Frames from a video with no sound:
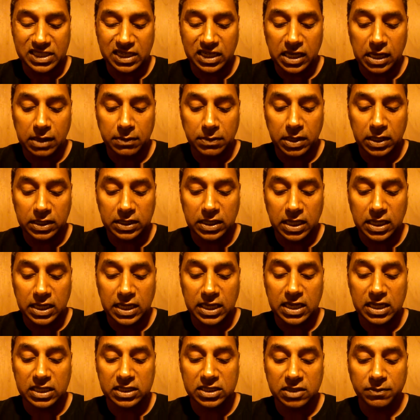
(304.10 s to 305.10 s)
claiming that
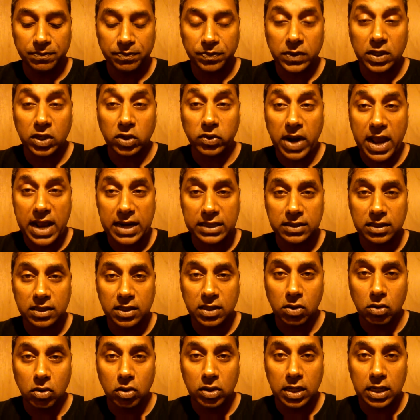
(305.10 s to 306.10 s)
he has
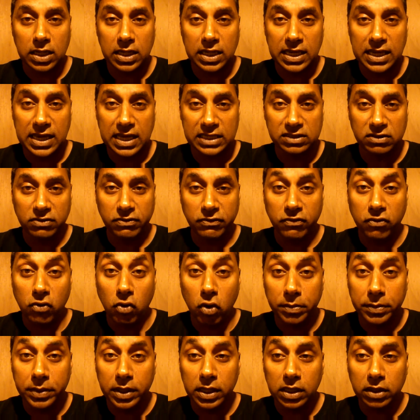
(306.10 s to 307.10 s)
practical and he has a
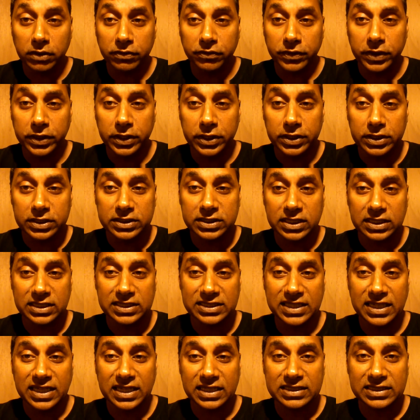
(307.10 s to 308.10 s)
formula for your
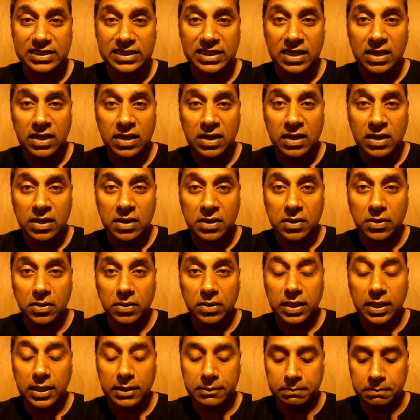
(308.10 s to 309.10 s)
success.
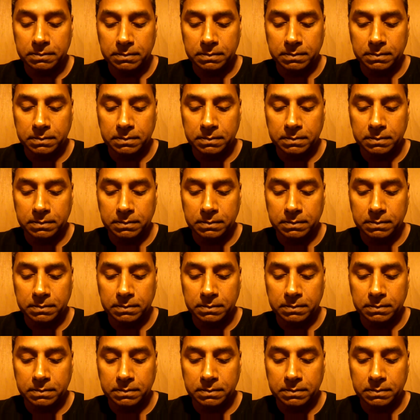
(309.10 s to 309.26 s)
Okay.